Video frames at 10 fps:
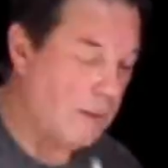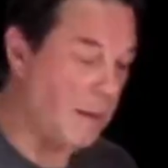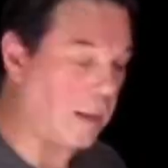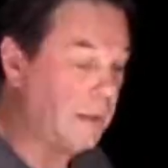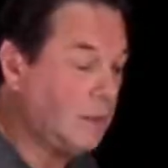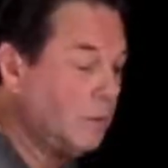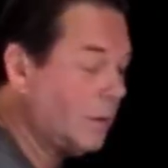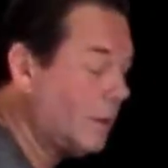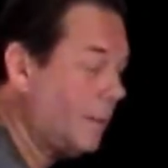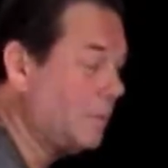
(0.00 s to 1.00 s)
I can do
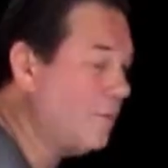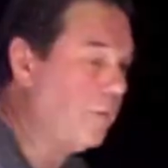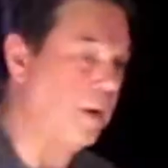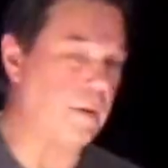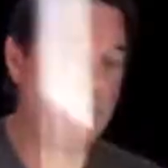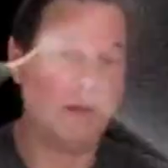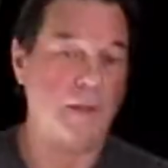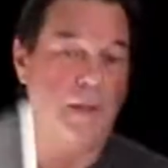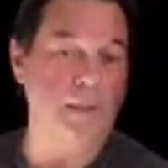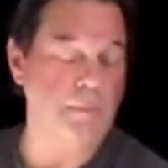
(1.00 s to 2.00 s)
it up to five
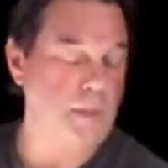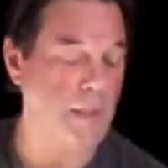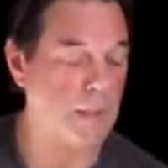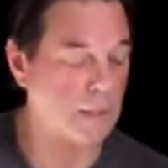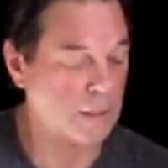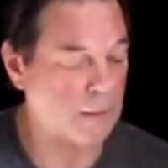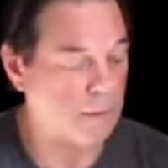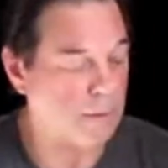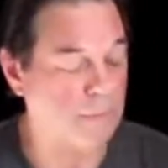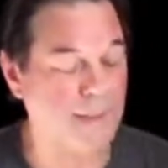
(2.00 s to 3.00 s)
times.
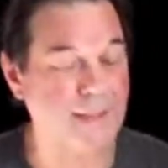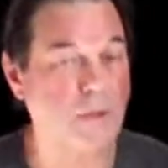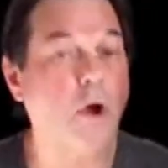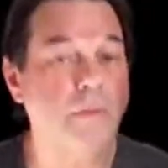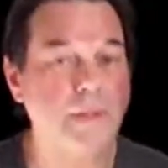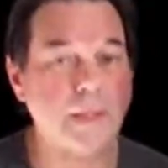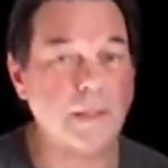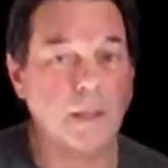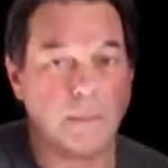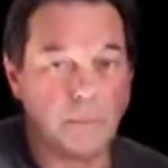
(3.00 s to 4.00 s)
That's called the
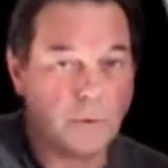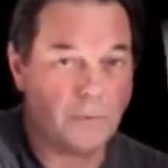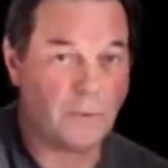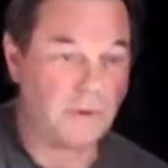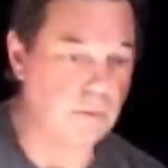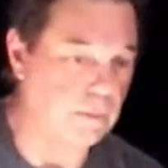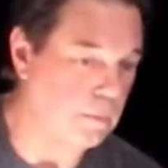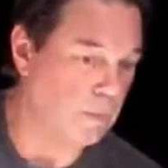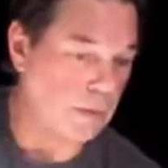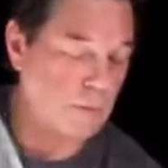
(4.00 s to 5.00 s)
end-up move, when
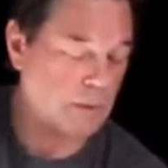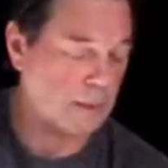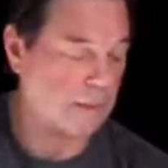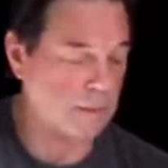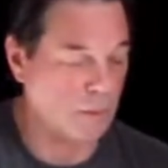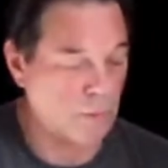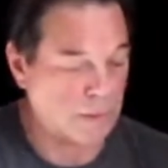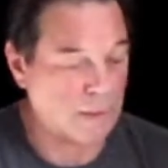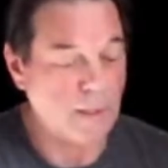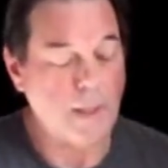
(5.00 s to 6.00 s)
you get
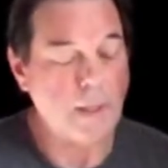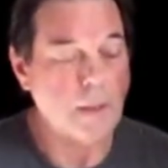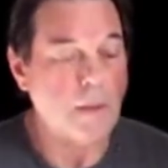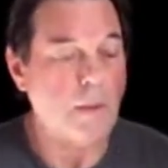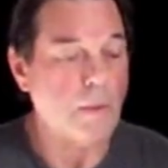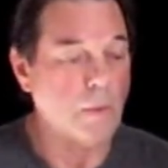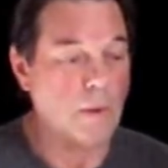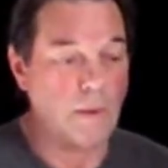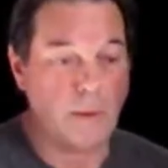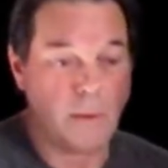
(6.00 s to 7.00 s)
going
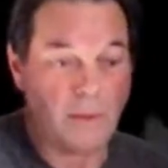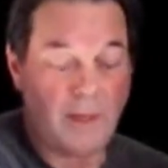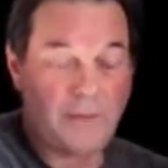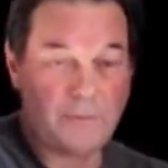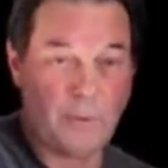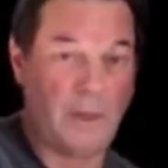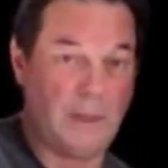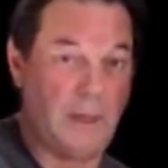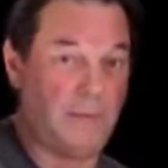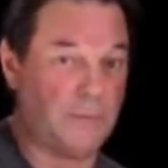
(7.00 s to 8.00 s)
left, right,
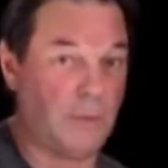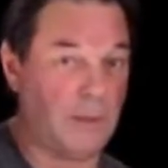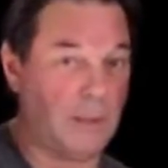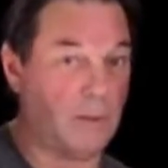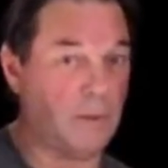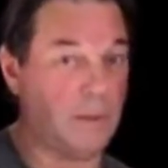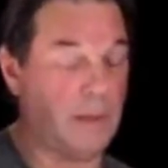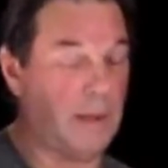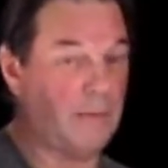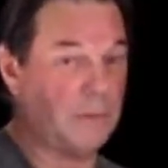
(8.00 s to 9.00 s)
aerial
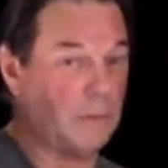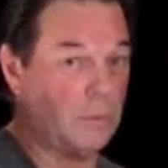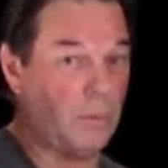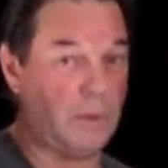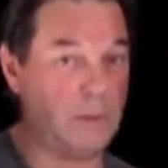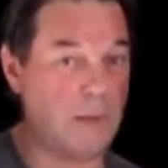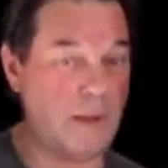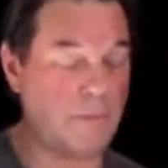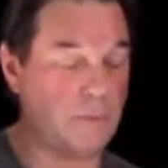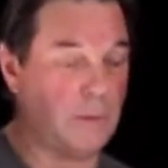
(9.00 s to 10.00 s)
after one
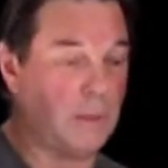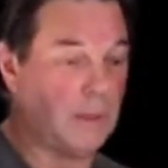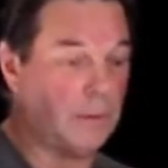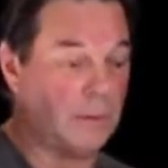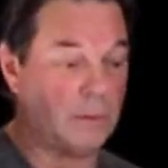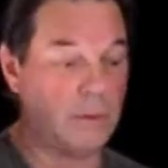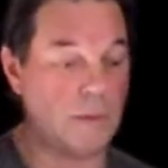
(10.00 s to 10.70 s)
after the other.